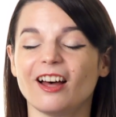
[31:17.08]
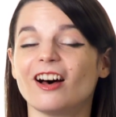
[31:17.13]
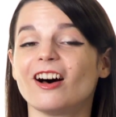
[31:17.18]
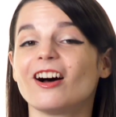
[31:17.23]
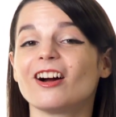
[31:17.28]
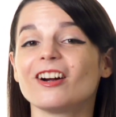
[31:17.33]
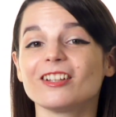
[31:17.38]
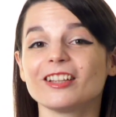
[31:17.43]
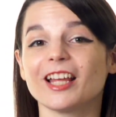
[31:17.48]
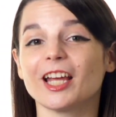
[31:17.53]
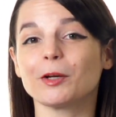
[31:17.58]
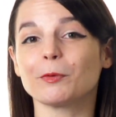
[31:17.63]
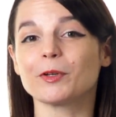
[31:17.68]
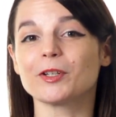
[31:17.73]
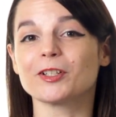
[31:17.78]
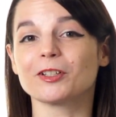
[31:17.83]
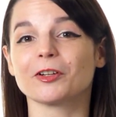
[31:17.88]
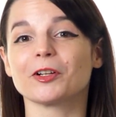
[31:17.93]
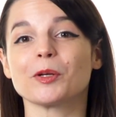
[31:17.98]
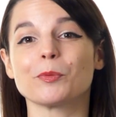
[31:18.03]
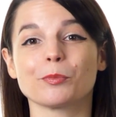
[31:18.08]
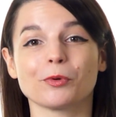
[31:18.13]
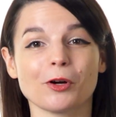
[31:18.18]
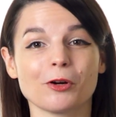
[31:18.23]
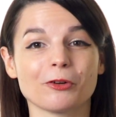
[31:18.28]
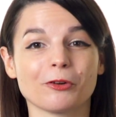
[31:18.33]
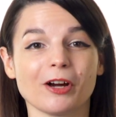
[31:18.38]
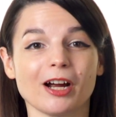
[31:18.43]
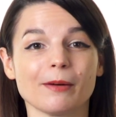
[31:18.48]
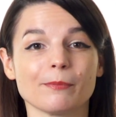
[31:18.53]
Our language learning
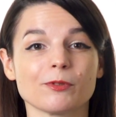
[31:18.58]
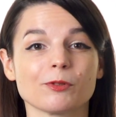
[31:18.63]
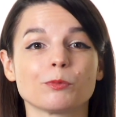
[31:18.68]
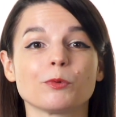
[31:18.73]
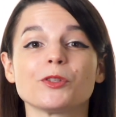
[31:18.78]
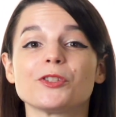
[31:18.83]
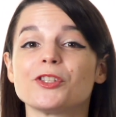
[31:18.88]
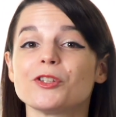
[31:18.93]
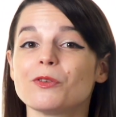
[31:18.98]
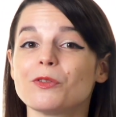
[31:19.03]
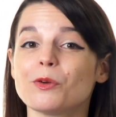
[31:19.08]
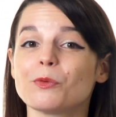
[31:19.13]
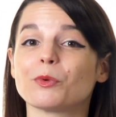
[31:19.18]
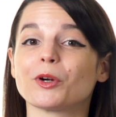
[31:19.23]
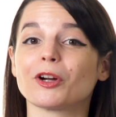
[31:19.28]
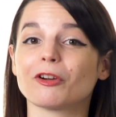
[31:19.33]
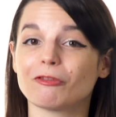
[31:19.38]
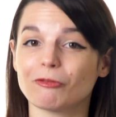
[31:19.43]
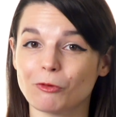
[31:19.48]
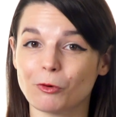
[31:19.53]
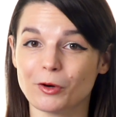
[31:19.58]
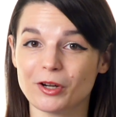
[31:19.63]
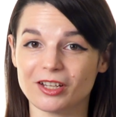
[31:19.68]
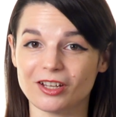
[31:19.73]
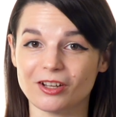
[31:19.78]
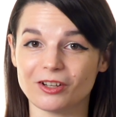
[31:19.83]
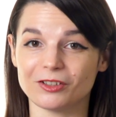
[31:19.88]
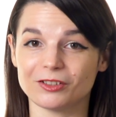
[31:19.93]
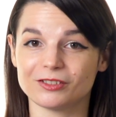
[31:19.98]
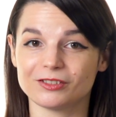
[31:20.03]
programs will do the work for
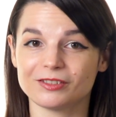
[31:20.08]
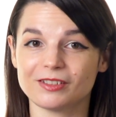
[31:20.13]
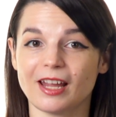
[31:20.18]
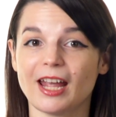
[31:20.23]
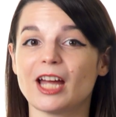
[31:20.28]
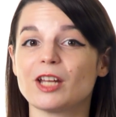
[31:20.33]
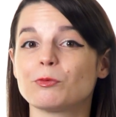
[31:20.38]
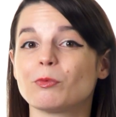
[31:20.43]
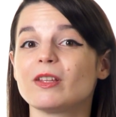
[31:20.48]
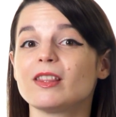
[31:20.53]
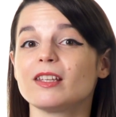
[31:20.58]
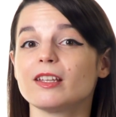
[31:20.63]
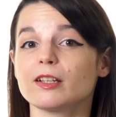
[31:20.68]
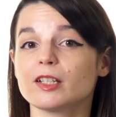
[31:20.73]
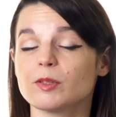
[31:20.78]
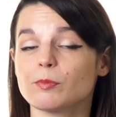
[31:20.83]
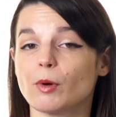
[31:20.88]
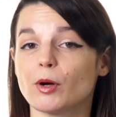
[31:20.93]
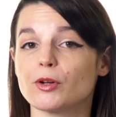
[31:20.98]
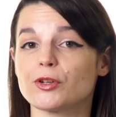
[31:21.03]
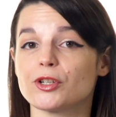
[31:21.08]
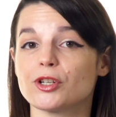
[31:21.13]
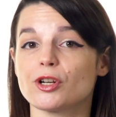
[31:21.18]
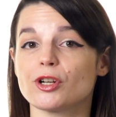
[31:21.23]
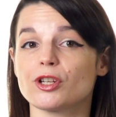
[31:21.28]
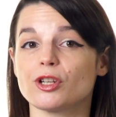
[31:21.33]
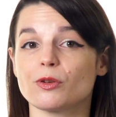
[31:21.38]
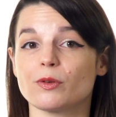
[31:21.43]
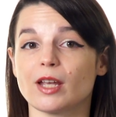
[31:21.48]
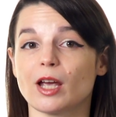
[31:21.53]
you. And with the
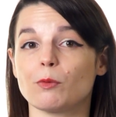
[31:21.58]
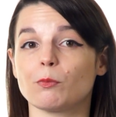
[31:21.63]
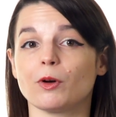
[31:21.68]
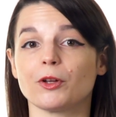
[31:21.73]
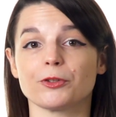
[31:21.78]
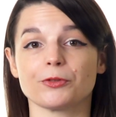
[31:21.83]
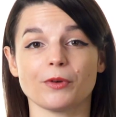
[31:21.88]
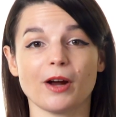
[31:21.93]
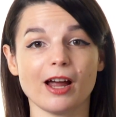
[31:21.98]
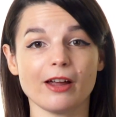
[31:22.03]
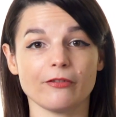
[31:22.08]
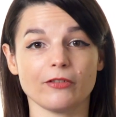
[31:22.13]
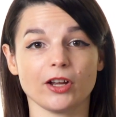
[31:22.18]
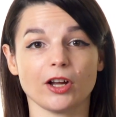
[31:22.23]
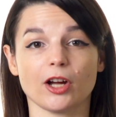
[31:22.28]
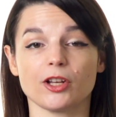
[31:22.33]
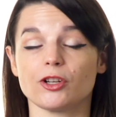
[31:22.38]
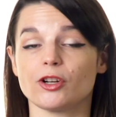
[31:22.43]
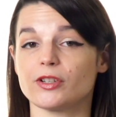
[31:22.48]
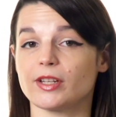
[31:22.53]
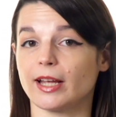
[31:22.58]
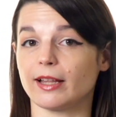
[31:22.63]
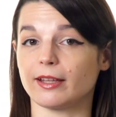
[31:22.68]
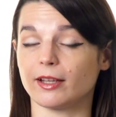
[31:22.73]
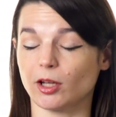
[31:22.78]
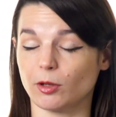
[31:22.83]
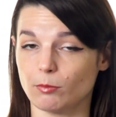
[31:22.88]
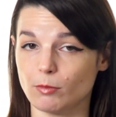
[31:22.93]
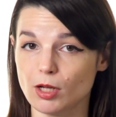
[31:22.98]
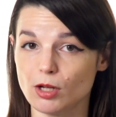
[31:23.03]
exposure you get while driving on your
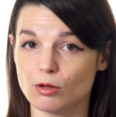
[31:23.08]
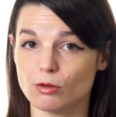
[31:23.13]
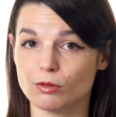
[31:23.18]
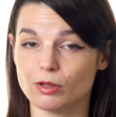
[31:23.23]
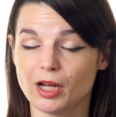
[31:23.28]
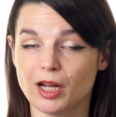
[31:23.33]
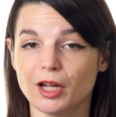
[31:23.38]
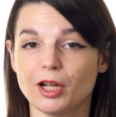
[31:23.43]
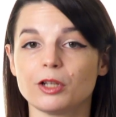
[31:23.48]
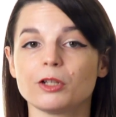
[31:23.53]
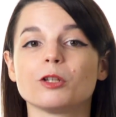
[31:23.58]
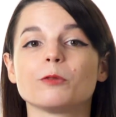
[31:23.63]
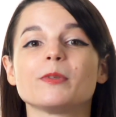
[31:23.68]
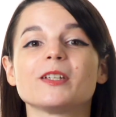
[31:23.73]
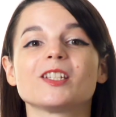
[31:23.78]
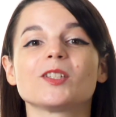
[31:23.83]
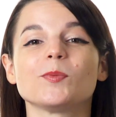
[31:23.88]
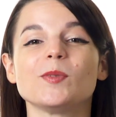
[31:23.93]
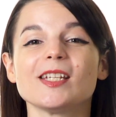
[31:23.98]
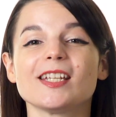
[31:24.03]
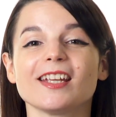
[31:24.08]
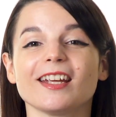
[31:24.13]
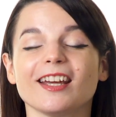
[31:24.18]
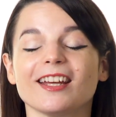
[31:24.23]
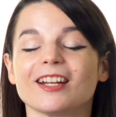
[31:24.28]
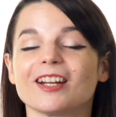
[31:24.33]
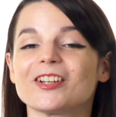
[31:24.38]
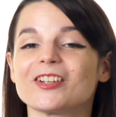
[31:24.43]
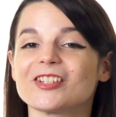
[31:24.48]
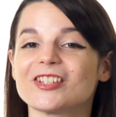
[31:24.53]
daily commute, you'll be speaking
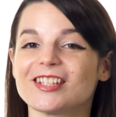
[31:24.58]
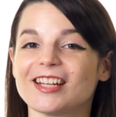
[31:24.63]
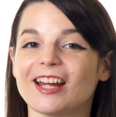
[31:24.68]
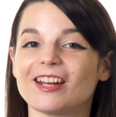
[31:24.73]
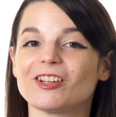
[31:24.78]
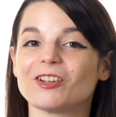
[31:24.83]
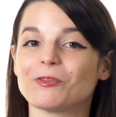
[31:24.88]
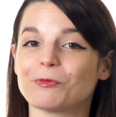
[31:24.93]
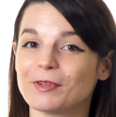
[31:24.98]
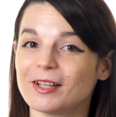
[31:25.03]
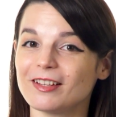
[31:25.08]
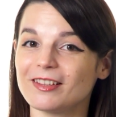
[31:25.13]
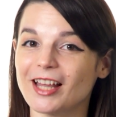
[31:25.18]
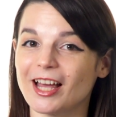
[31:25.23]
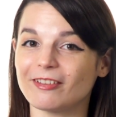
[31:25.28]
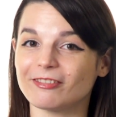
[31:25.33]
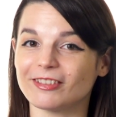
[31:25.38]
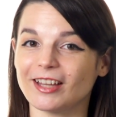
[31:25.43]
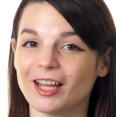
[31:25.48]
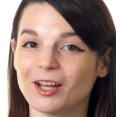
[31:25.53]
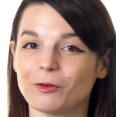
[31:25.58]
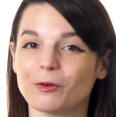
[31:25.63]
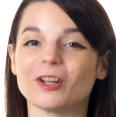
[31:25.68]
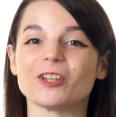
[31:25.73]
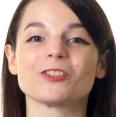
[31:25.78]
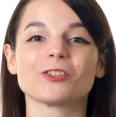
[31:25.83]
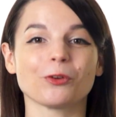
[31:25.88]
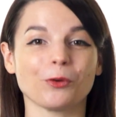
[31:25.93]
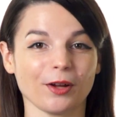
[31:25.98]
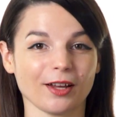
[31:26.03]
and understanding real-life
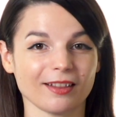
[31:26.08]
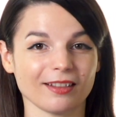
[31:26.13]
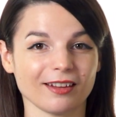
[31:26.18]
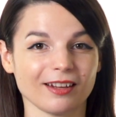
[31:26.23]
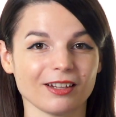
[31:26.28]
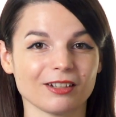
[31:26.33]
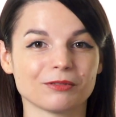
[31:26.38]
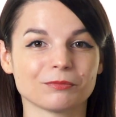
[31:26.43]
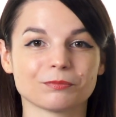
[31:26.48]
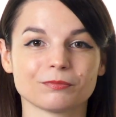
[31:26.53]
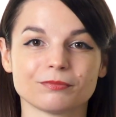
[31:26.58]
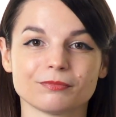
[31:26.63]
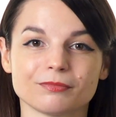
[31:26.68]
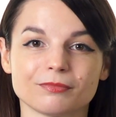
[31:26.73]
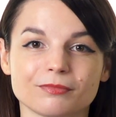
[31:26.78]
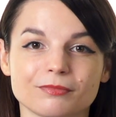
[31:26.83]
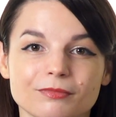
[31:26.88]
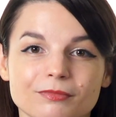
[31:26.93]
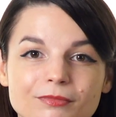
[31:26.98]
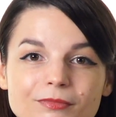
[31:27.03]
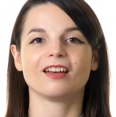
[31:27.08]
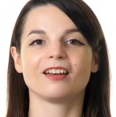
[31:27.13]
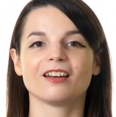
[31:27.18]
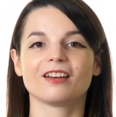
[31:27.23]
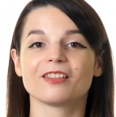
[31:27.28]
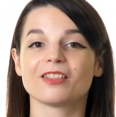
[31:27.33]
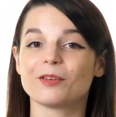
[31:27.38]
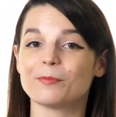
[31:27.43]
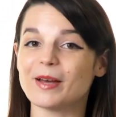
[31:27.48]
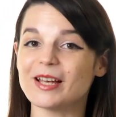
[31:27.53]
language quickly.
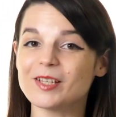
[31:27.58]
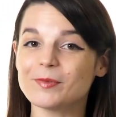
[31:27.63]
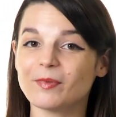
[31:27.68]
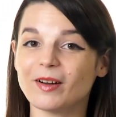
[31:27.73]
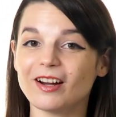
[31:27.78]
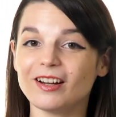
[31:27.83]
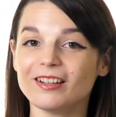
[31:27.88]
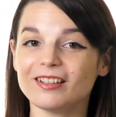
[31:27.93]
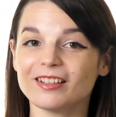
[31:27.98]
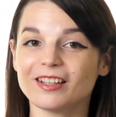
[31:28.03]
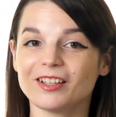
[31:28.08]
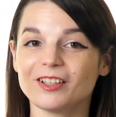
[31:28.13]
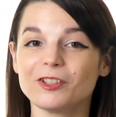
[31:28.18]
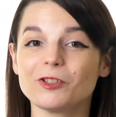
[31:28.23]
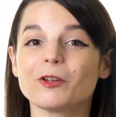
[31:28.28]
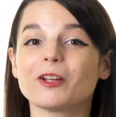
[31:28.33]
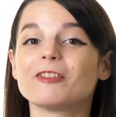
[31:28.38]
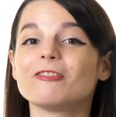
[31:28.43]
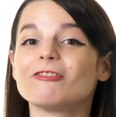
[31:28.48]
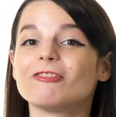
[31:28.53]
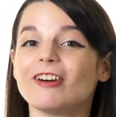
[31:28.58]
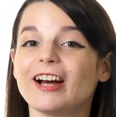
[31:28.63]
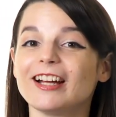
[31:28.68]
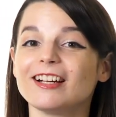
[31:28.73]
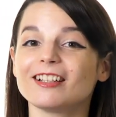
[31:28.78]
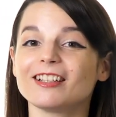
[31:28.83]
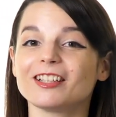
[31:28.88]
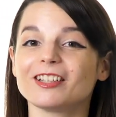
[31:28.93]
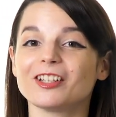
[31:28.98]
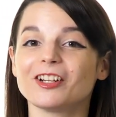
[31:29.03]
The best part? You can
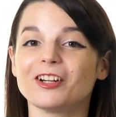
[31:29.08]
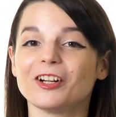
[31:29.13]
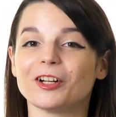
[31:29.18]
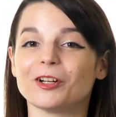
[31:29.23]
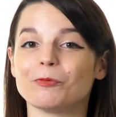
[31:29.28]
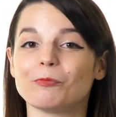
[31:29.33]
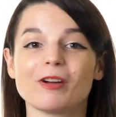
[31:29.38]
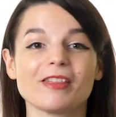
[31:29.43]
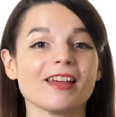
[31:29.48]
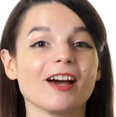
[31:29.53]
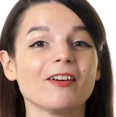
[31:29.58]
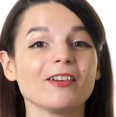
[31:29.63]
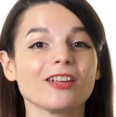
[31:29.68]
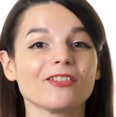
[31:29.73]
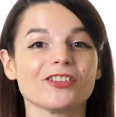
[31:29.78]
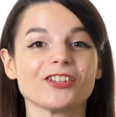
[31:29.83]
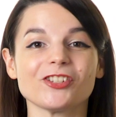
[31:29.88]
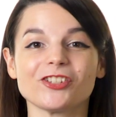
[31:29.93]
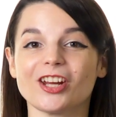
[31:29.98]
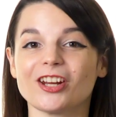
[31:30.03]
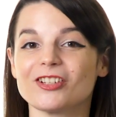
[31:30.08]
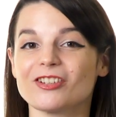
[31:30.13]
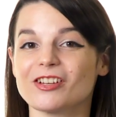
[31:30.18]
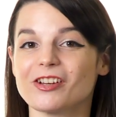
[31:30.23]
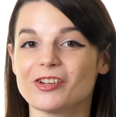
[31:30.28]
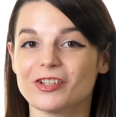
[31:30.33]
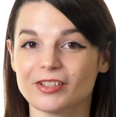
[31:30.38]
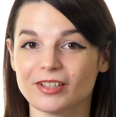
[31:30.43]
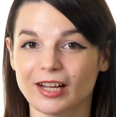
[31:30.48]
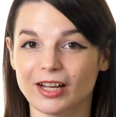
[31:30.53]
finally learn without even
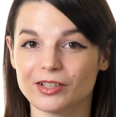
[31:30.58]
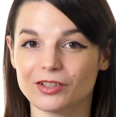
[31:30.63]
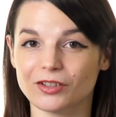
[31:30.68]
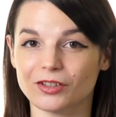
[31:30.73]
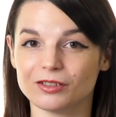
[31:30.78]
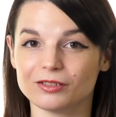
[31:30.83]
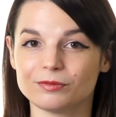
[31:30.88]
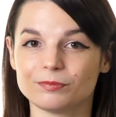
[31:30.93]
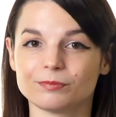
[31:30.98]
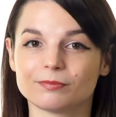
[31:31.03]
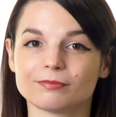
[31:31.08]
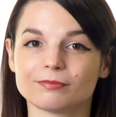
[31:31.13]
changing your schedule.